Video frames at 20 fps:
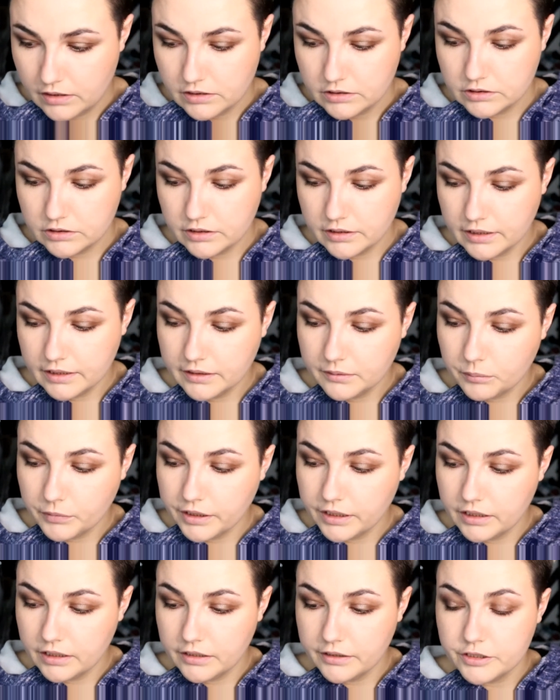So then I'm
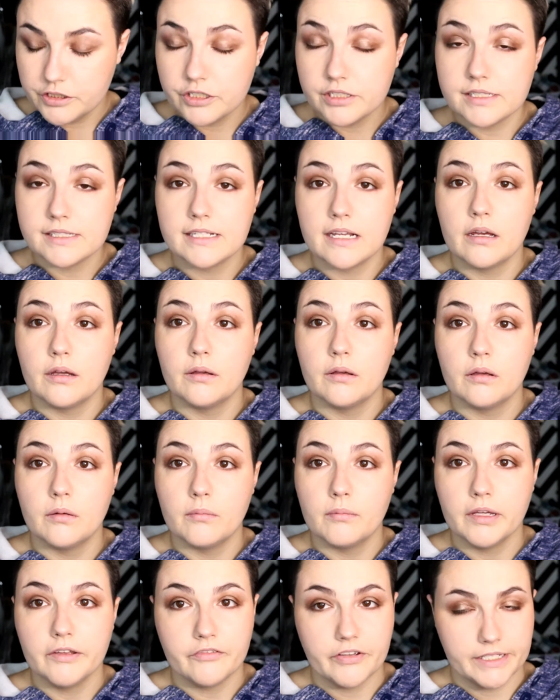gonna just set
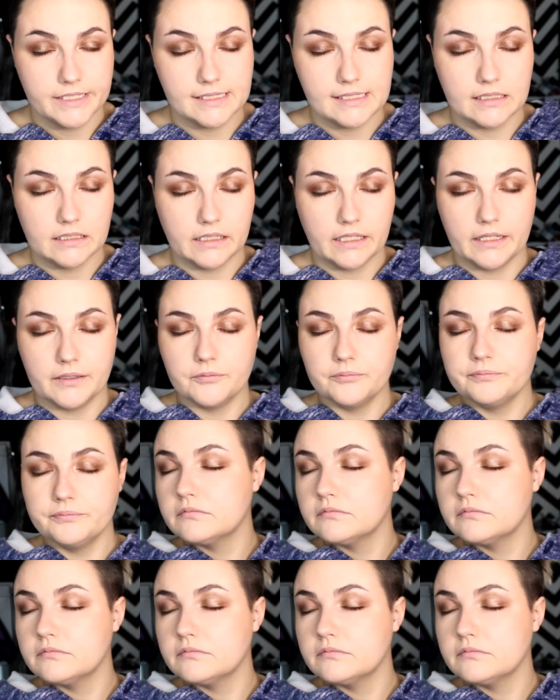my face again.